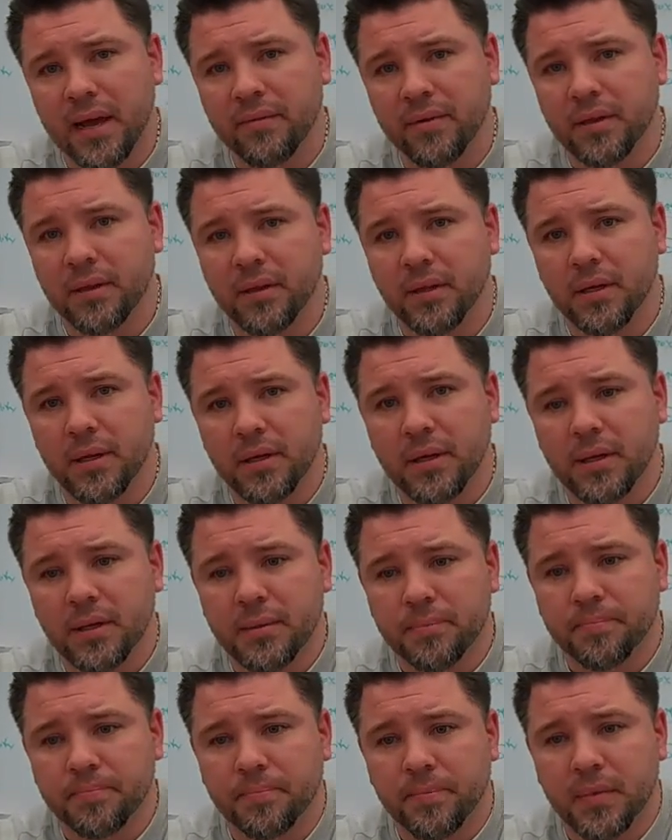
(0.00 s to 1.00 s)
having
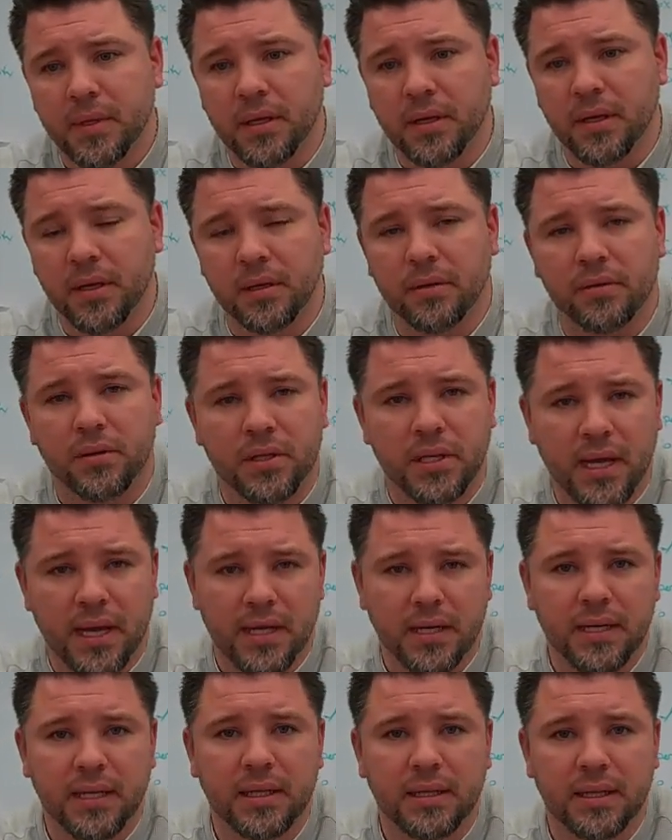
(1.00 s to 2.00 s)
the
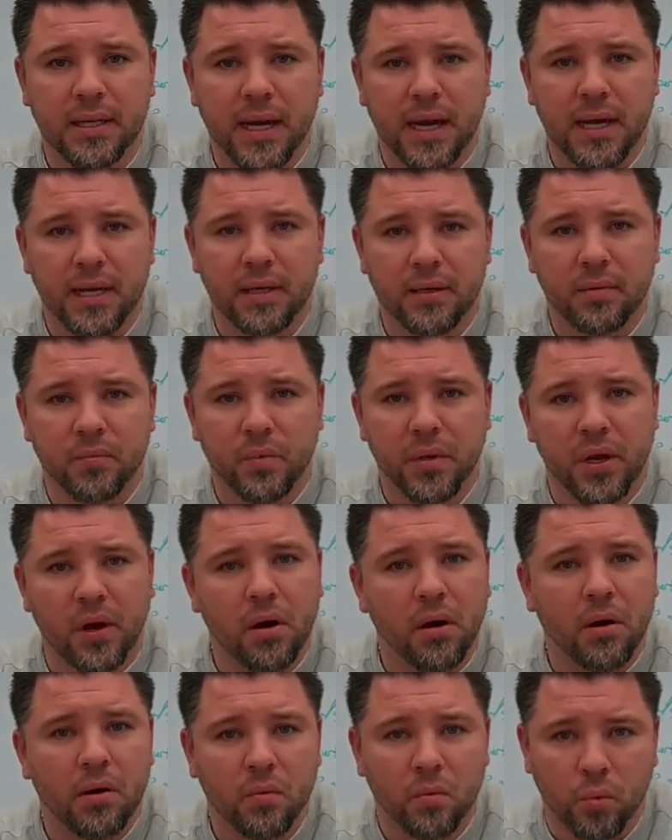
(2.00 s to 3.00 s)
understanding that we
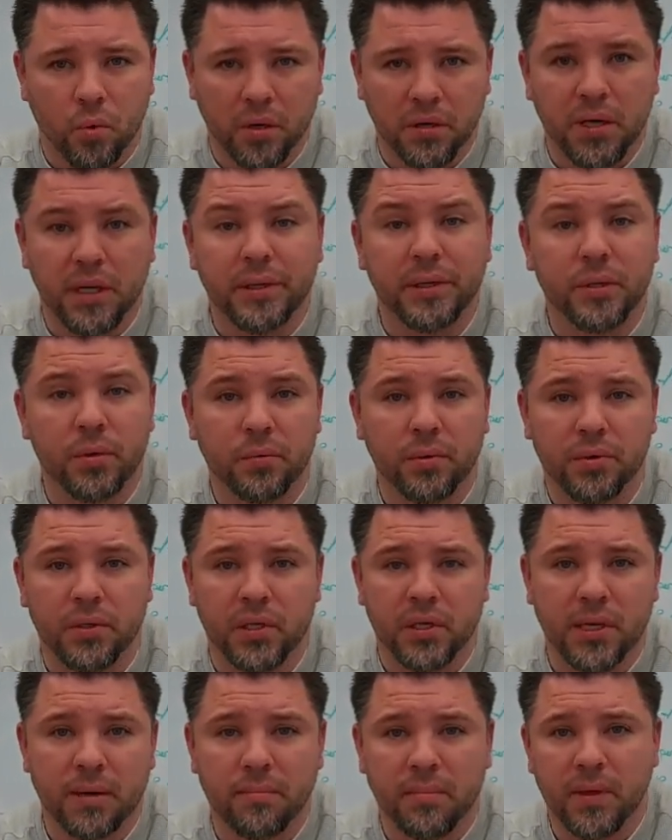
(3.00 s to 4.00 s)
are working
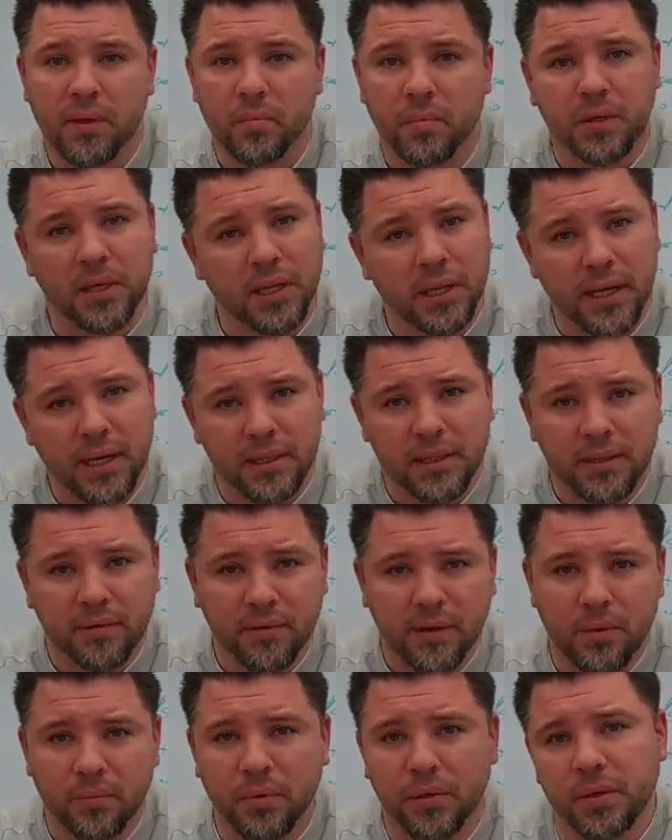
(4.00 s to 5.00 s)
towards something
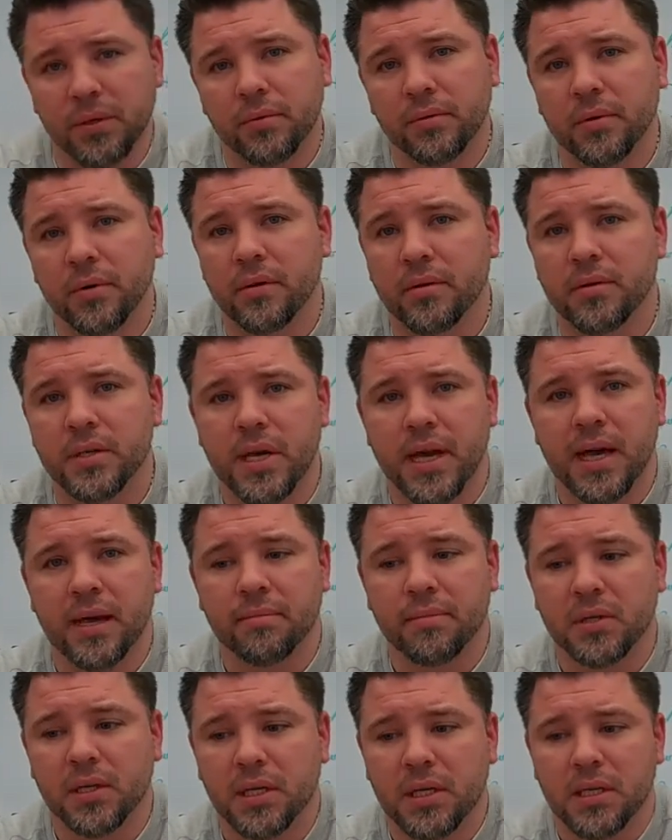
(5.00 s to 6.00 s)
collectively, we're doing our
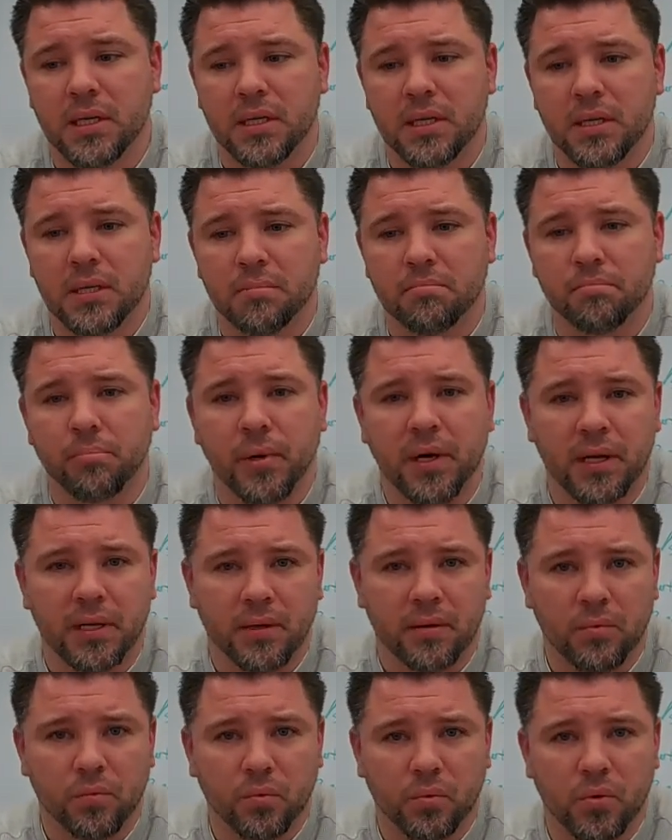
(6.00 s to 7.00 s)
jobs,
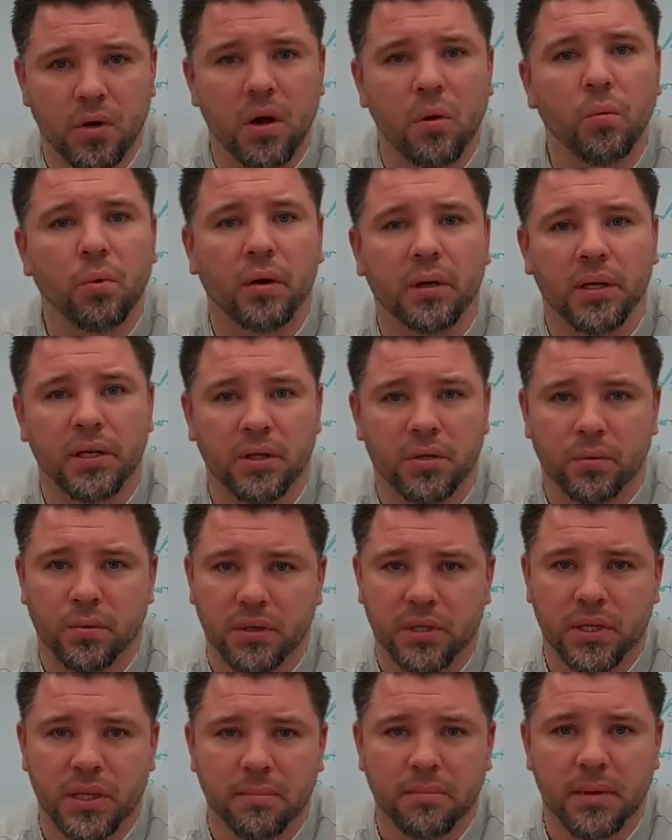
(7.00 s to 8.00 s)
but we're all working
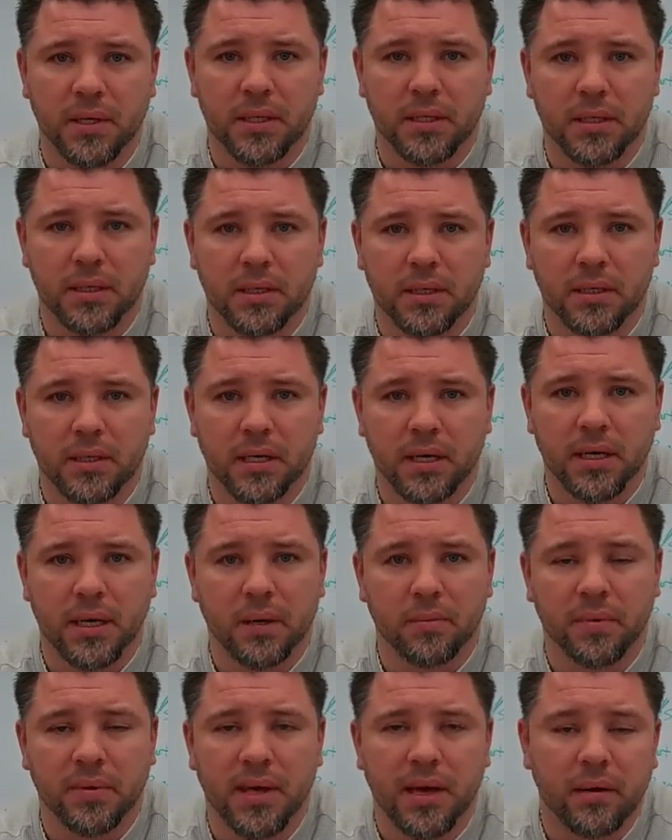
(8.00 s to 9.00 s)
towards something.
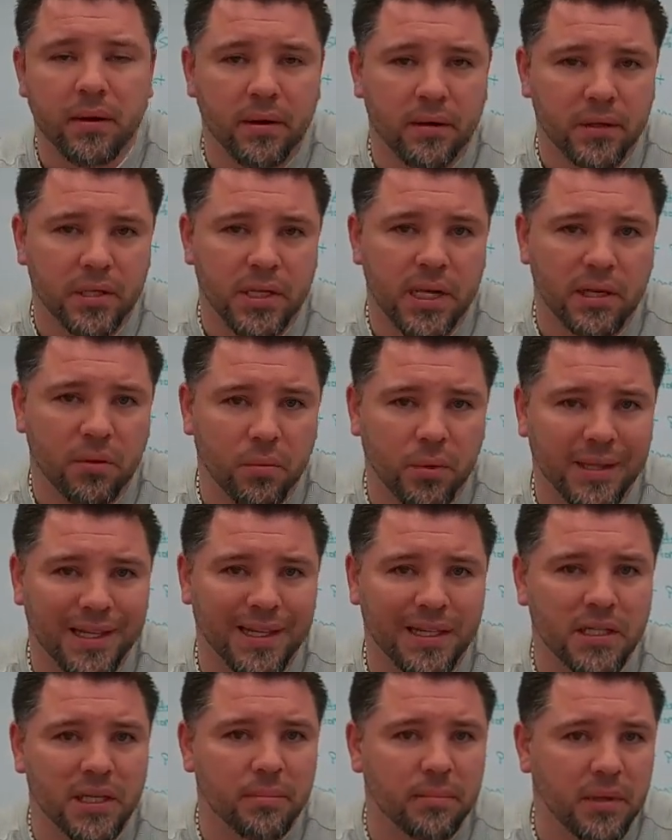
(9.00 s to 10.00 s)
And without understanding what
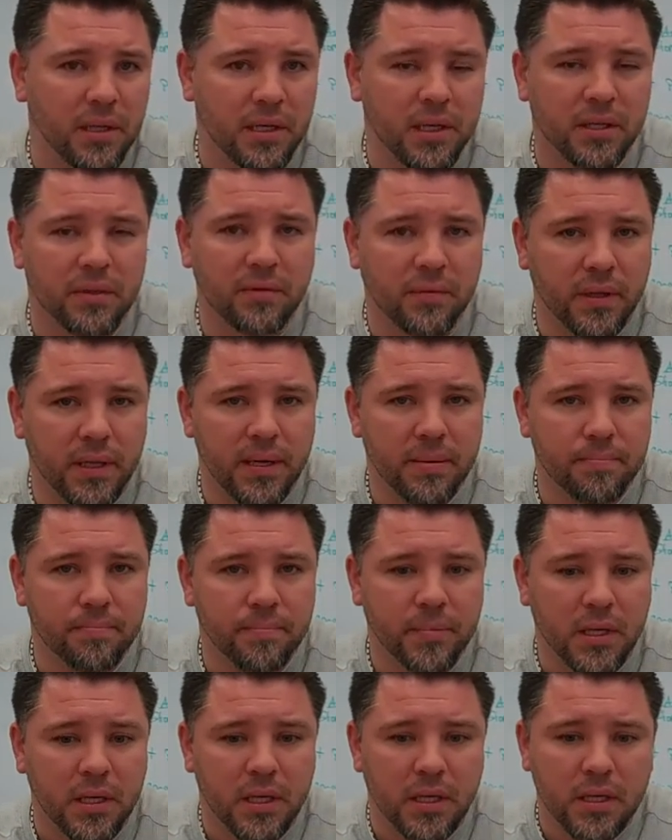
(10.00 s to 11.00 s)
that something is for
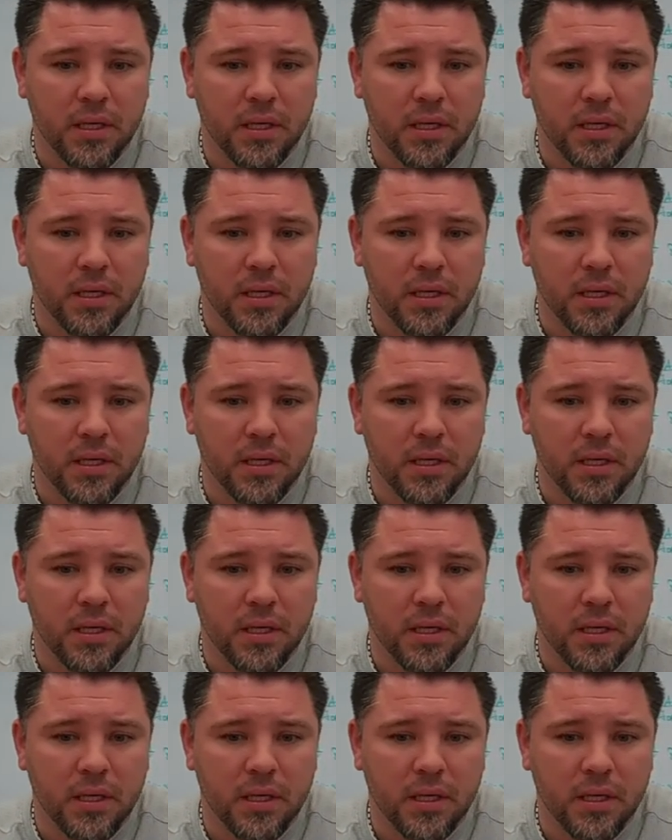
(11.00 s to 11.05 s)
them,